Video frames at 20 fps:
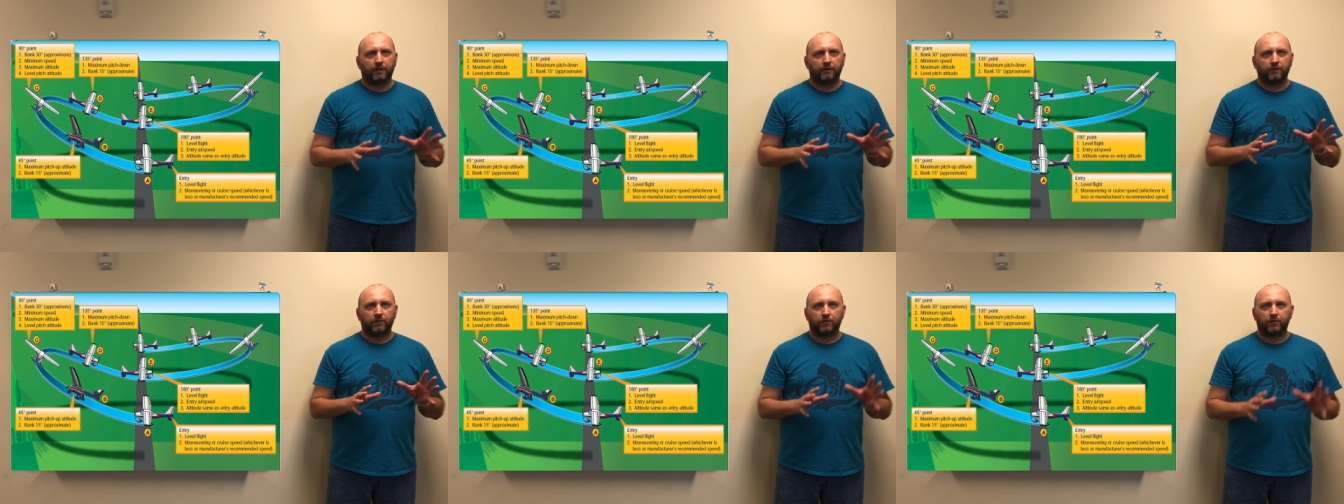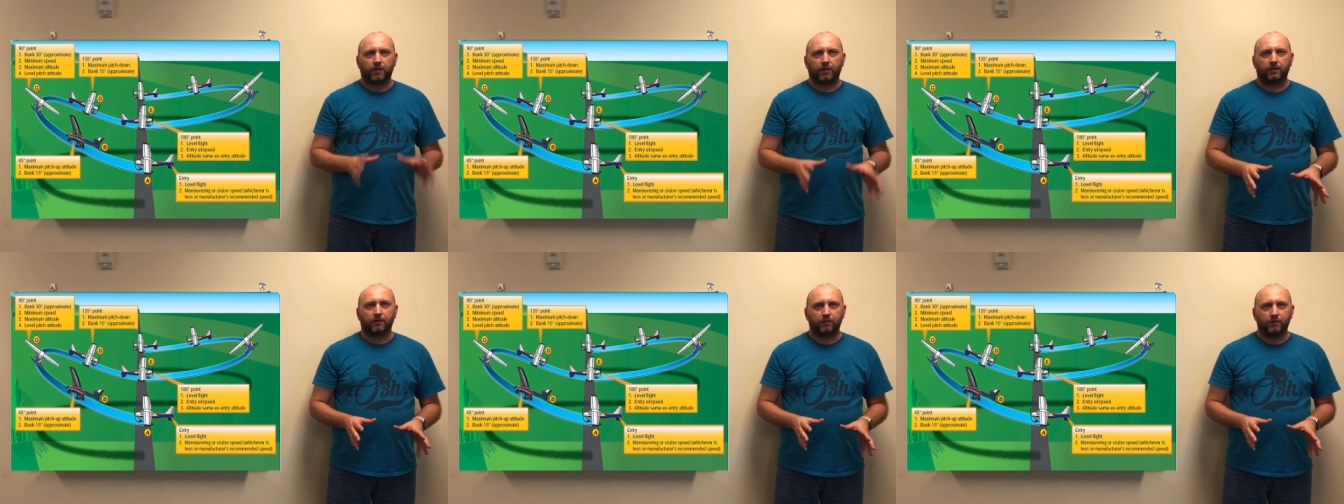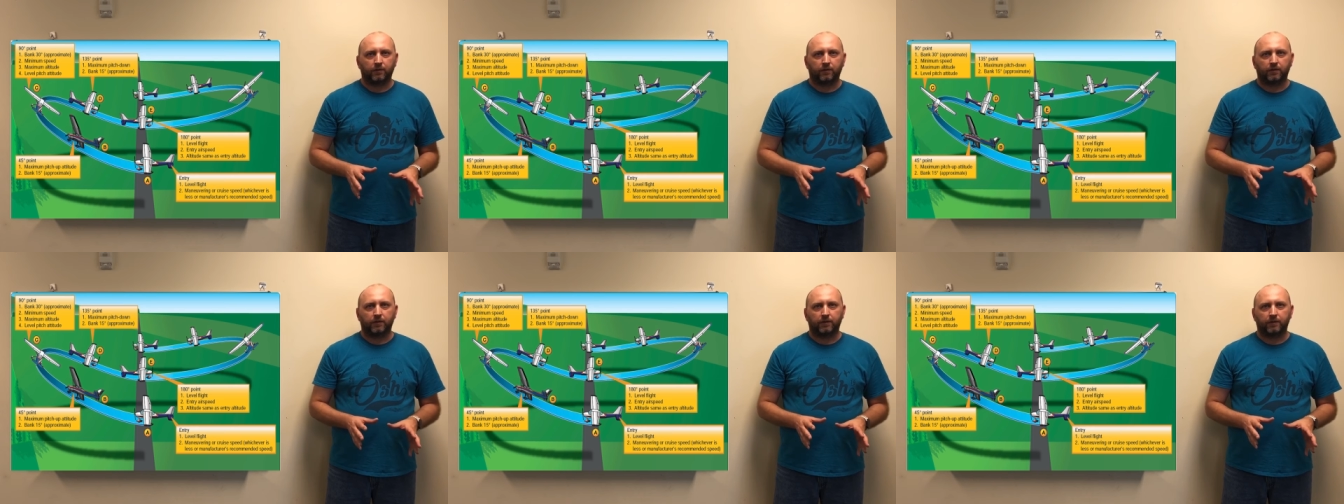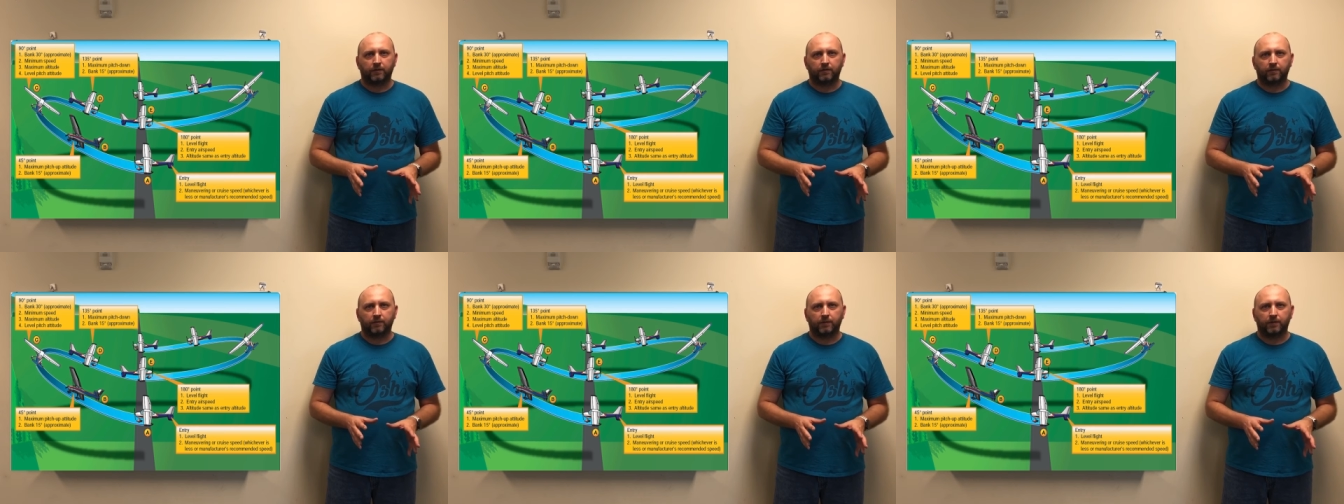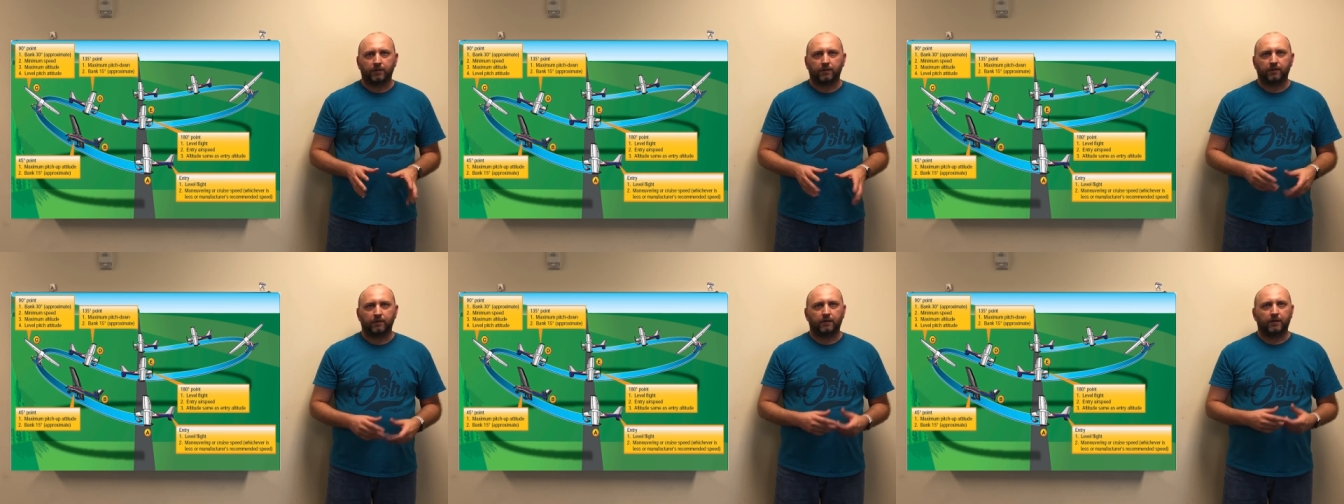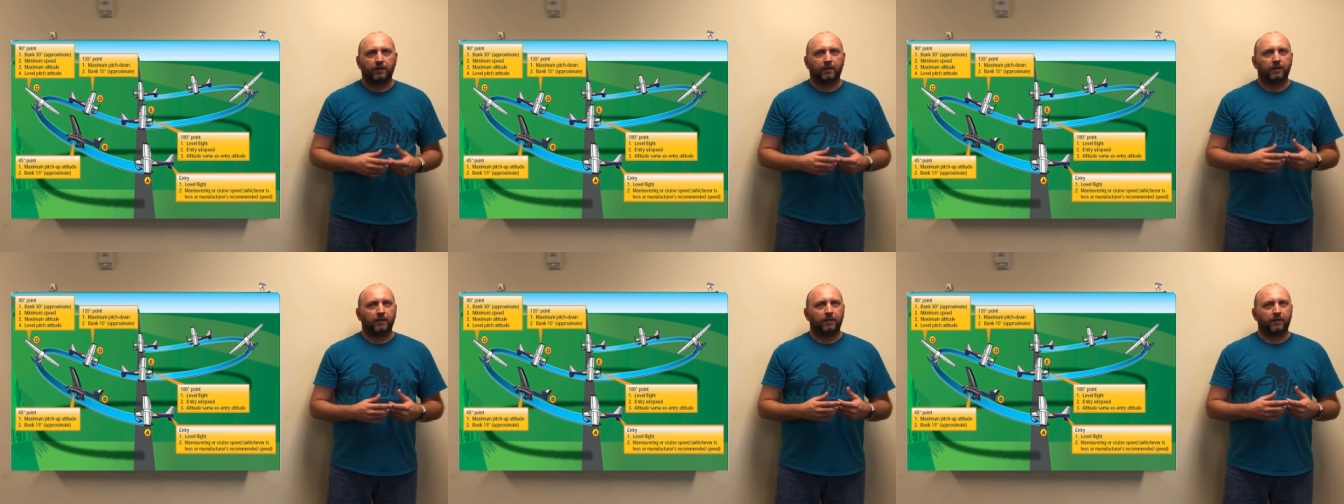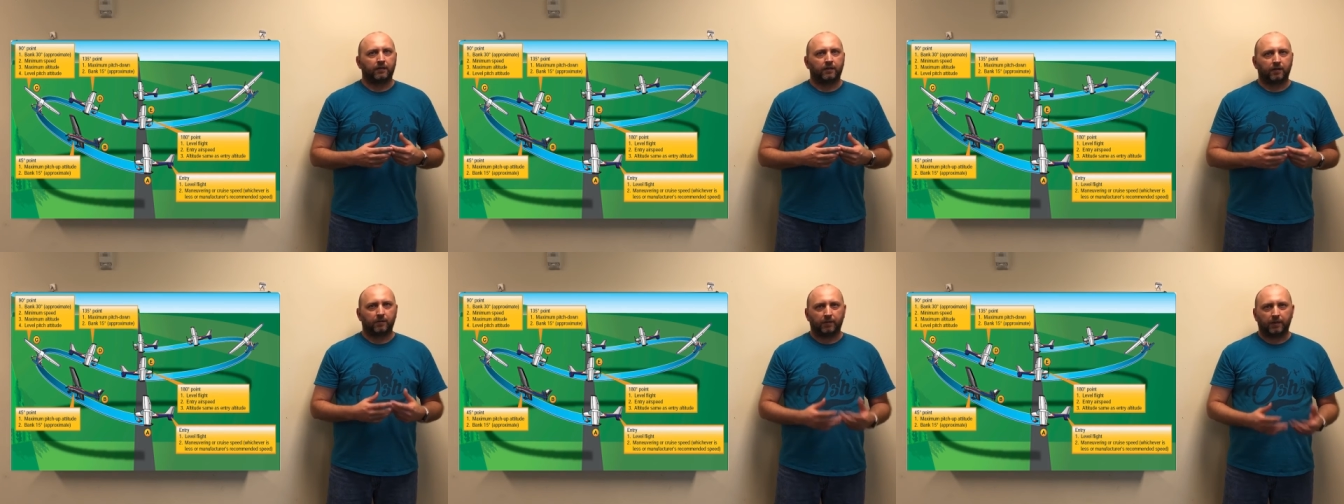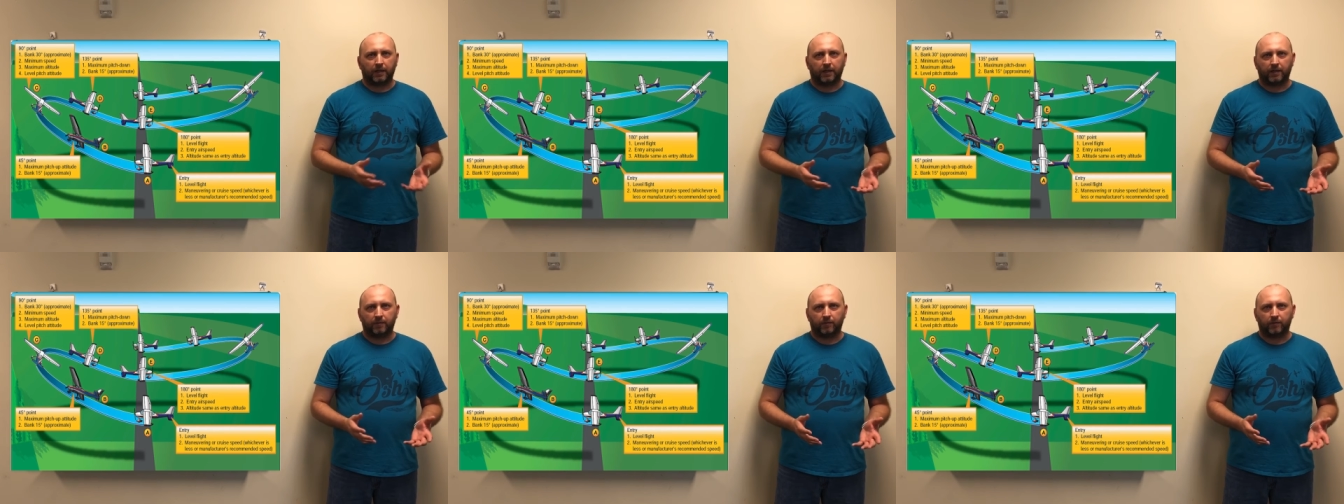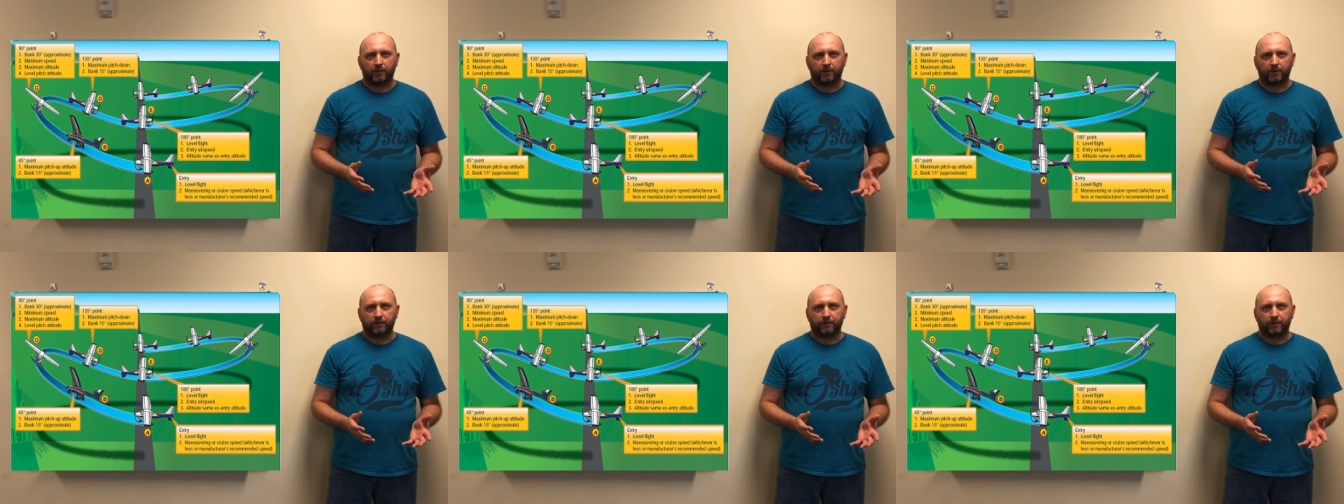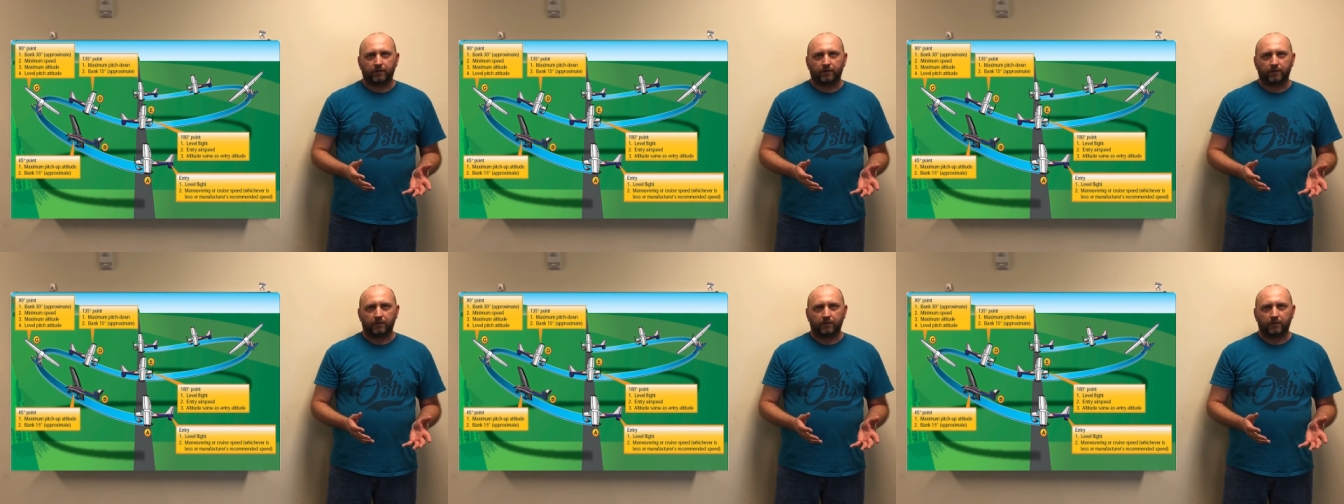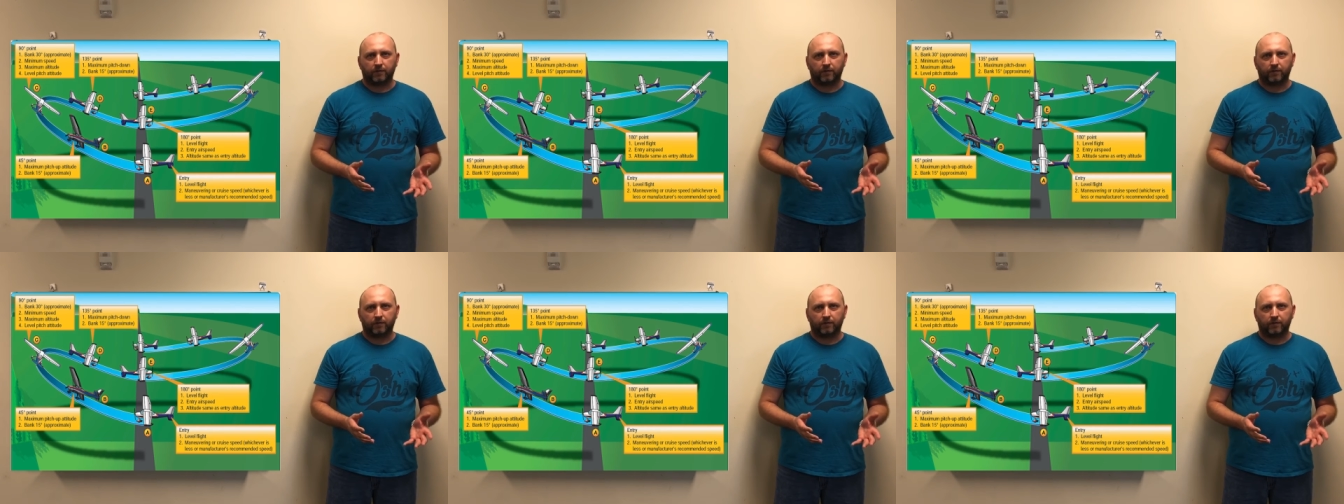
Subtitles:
if you try to do it on instruments, it's going to be a lot more difficult.